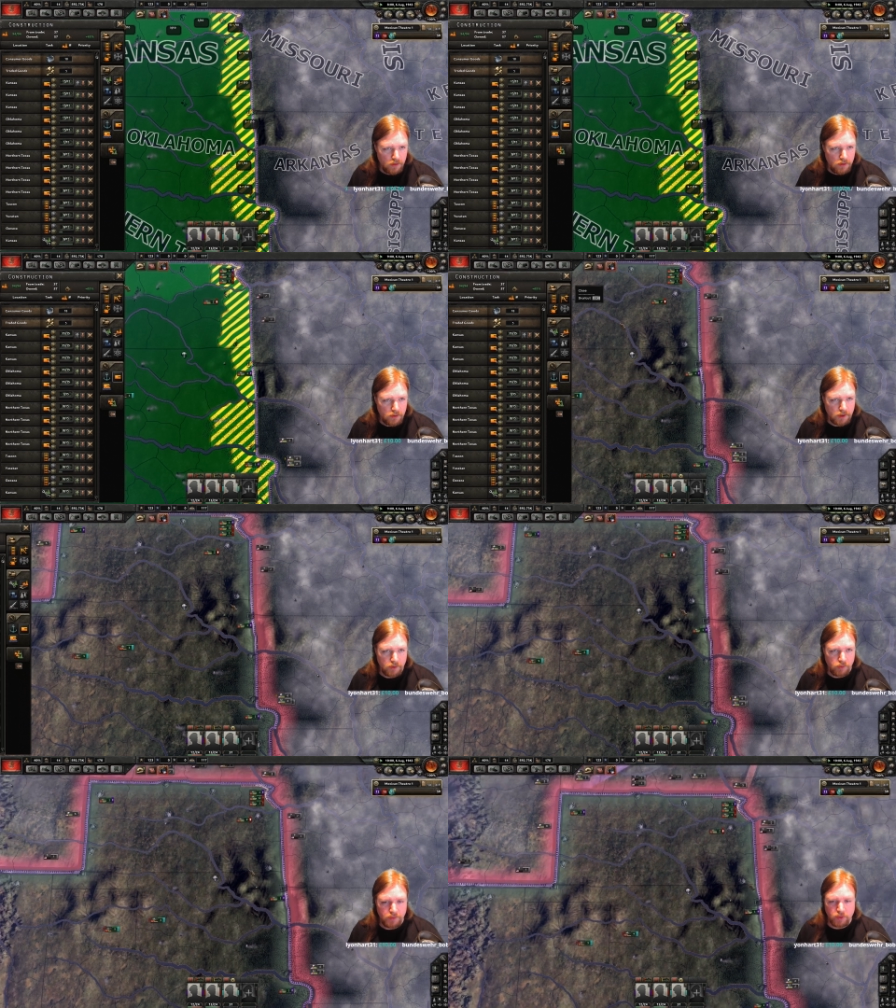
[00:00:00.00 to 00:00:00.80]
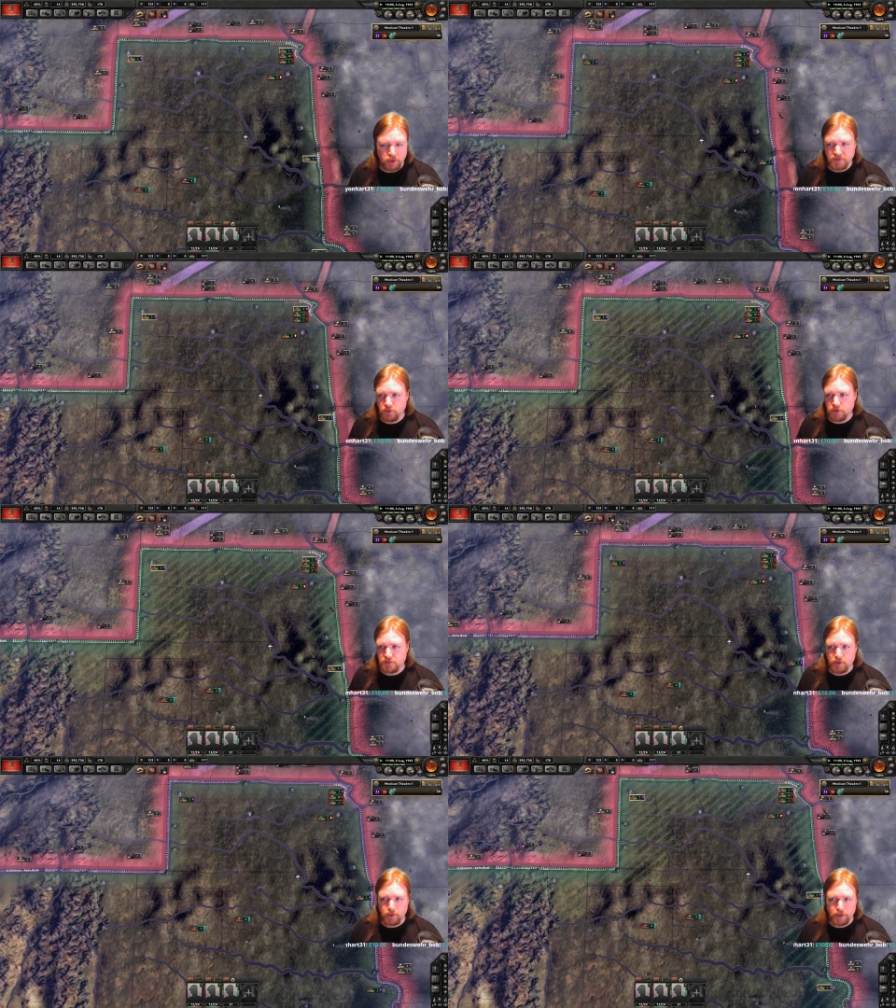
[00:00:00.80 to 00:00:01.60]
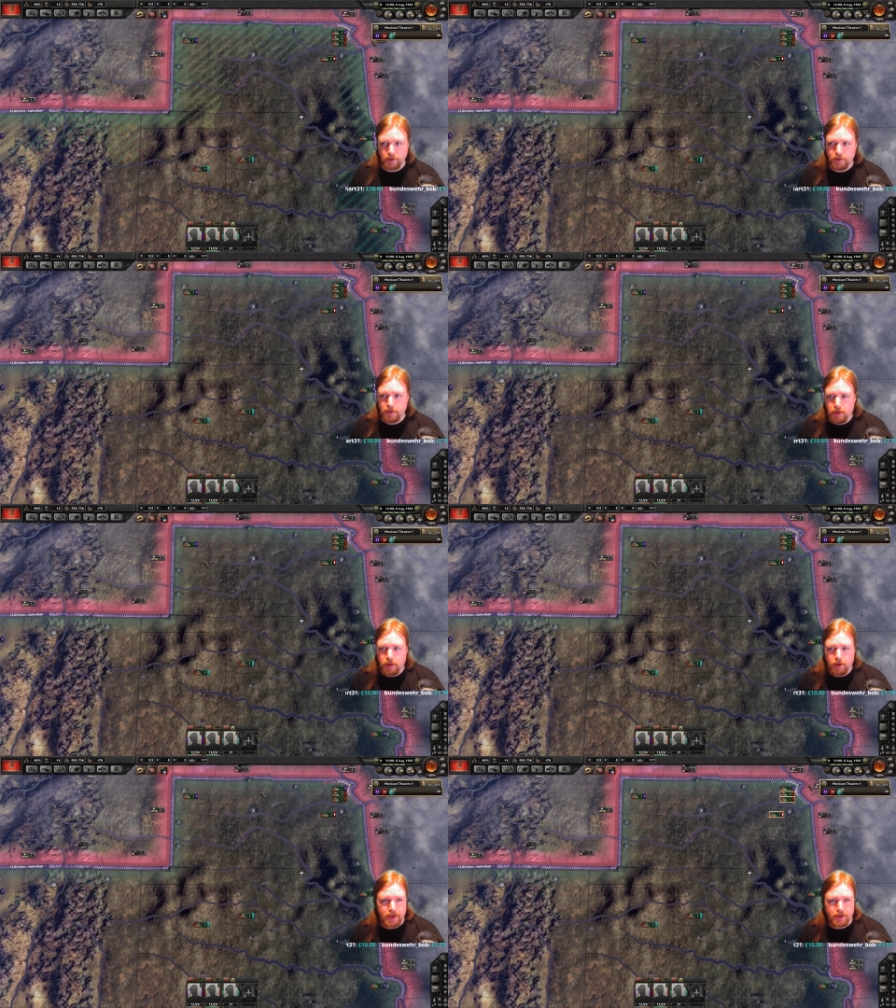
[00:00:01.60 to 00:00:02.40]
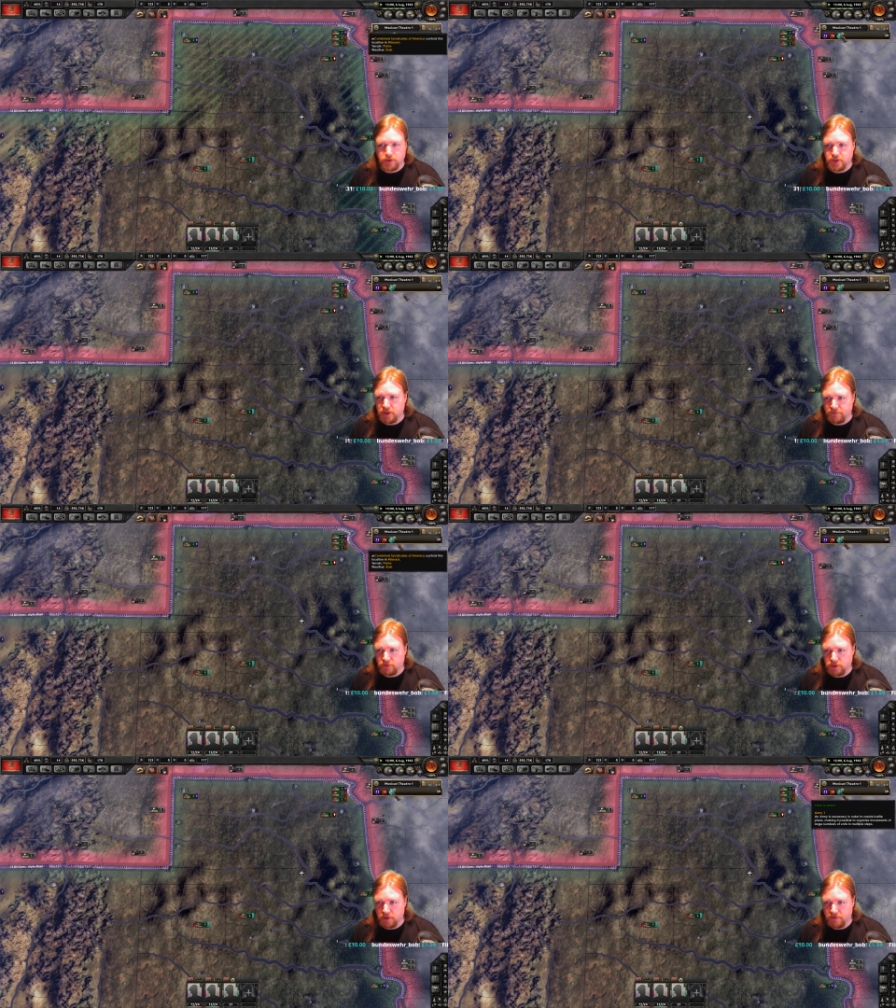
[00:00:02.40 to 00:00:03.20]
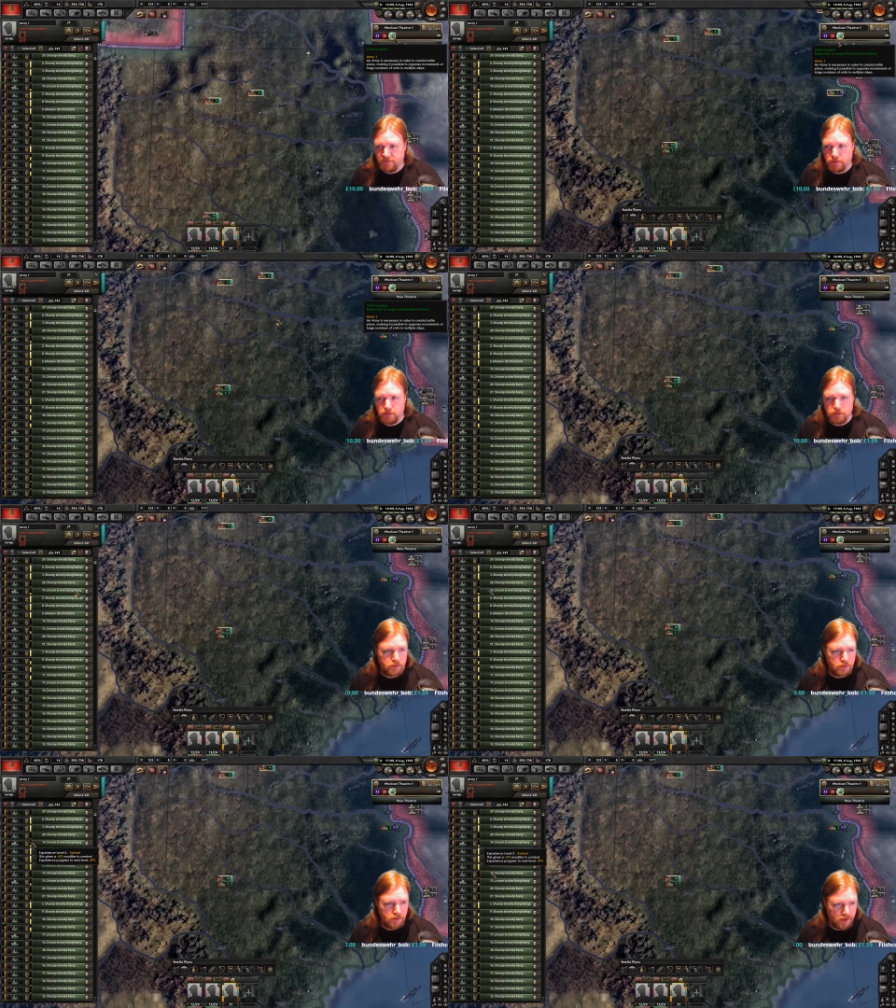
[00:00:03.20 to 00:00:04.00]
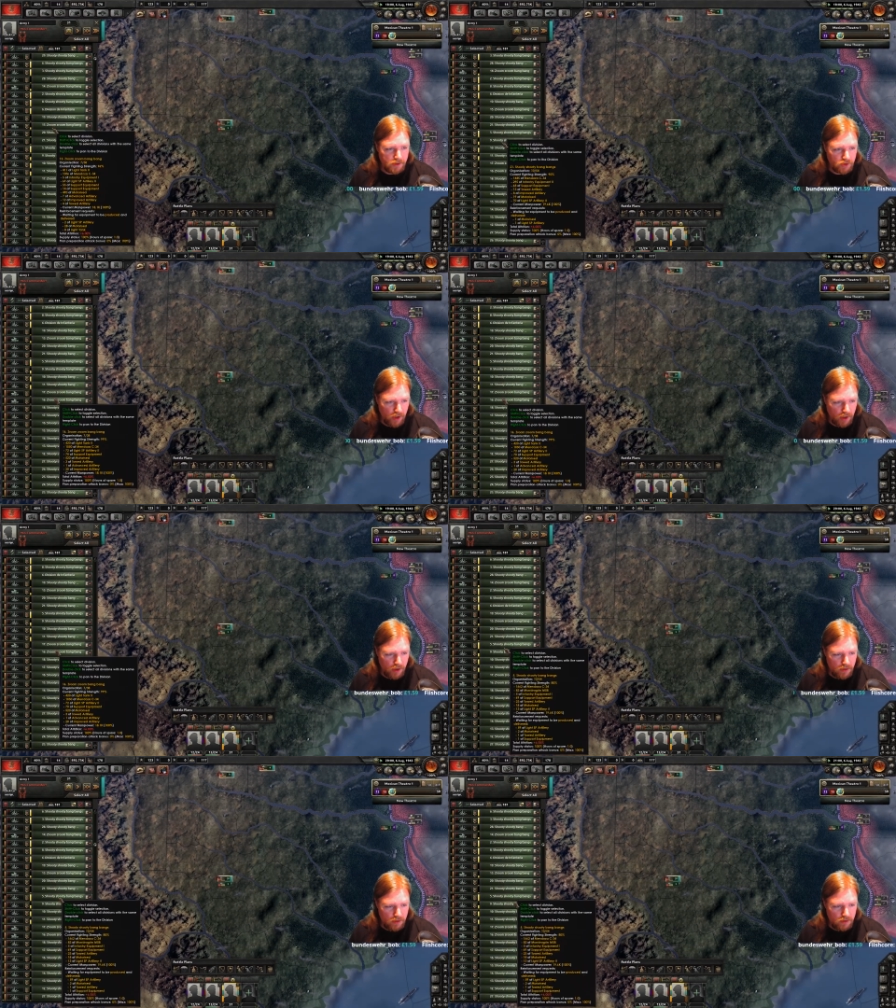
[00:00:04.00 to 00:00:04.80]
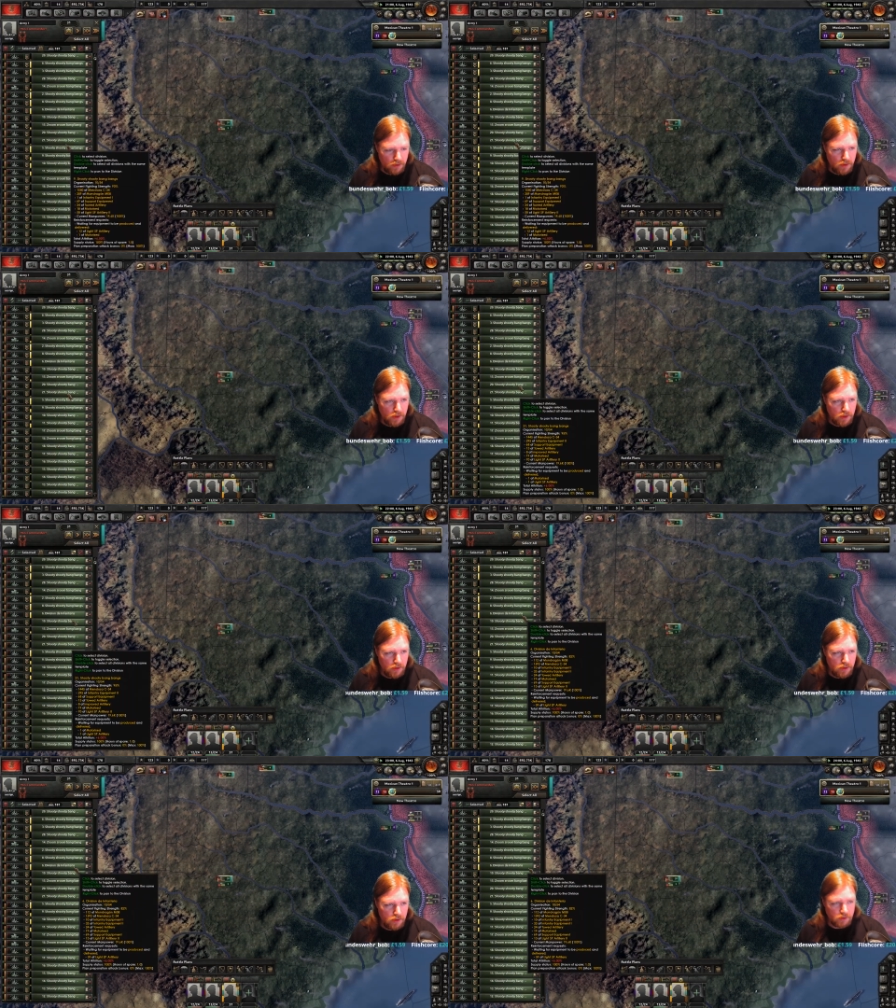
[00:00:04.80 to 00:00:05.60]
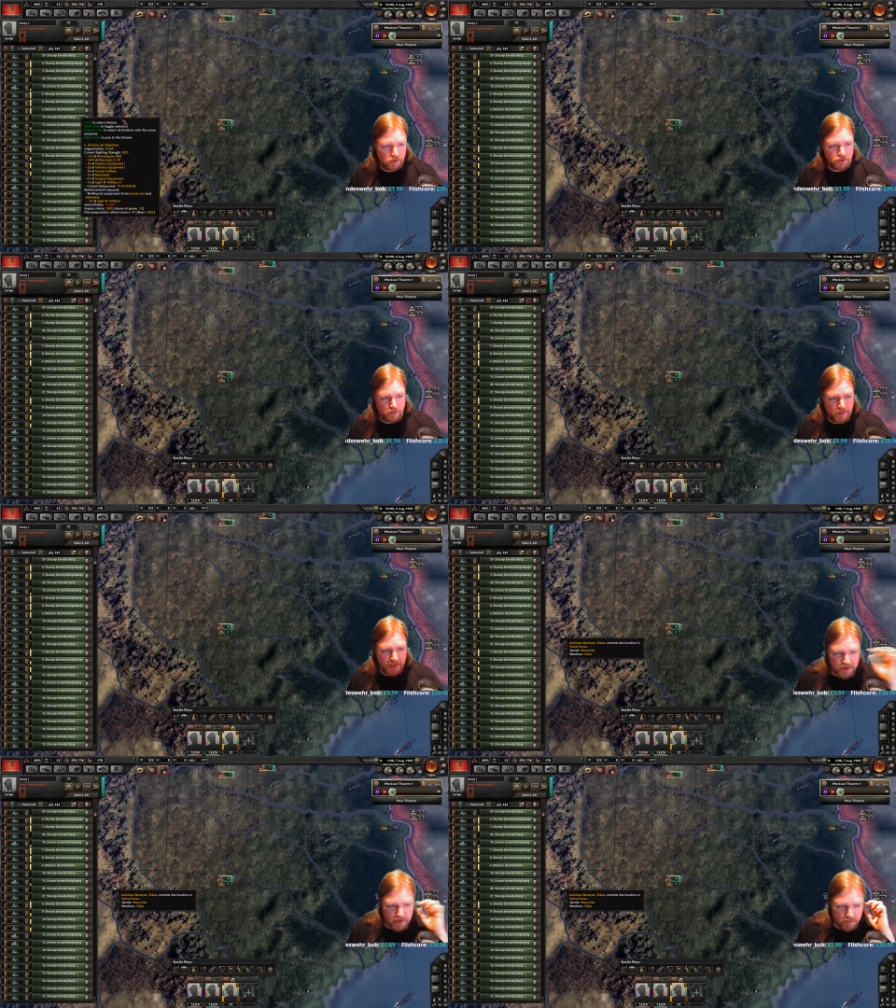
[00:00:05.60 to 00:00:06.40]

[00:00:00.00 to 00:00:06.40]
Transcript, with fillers: Yeah, we'll build those forts pretty quickly. Okay, good stuff, good stuff. And training goes on apace.